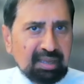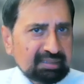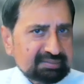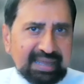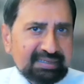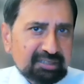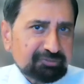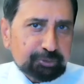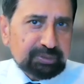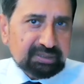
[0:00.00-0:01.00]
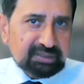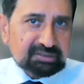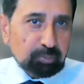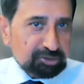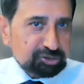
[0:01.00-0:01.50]
Then in a few years,
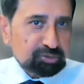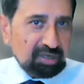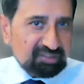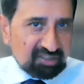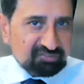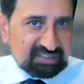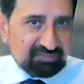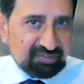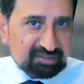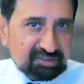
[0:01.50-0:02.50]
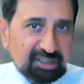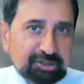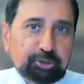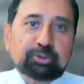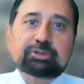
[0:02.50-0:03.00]
once you have enough savings,
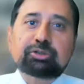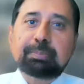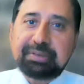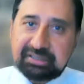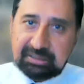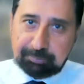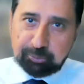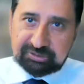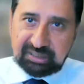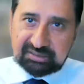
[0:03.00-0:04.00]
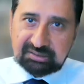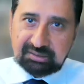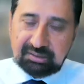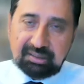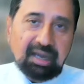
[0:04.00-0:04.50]
you can repeat the process
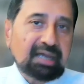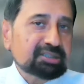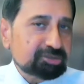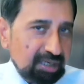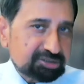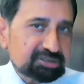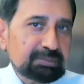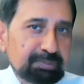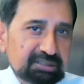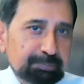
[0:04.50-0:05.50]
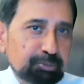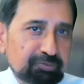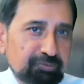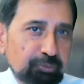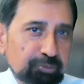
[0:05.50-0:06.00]
and gradually build a
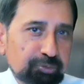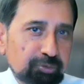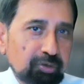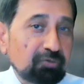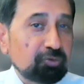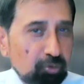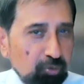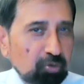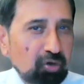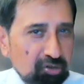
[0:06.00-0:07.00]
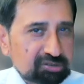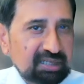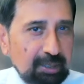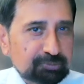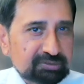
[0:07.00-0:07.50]
portfolio of low-cost
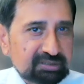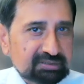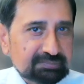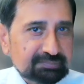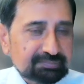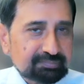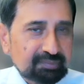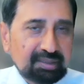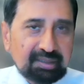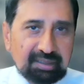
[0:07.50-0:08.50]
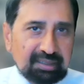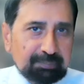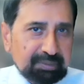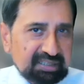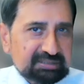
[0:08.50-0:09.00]
houses.
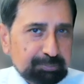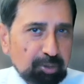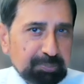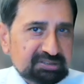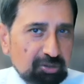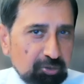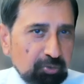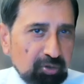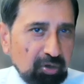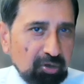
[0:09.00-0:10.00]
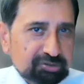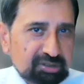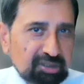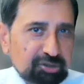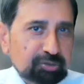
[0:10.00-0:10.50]
Because the properties are low cost,
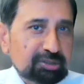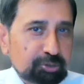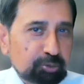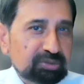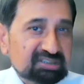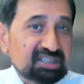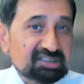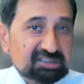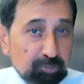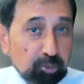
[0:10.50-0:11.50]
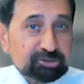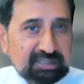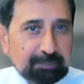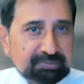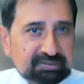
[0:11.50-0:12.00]
you can do this in small
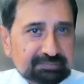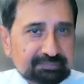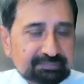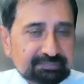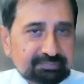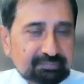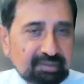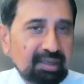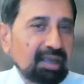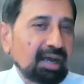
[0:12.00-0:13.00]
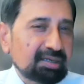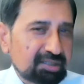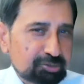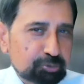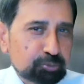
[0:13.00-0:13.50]
steps.
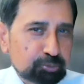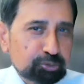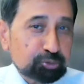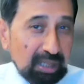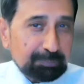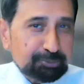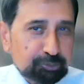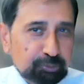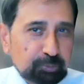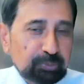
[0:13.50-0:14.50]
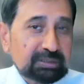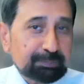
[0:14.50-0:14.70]
Another tool to help you with the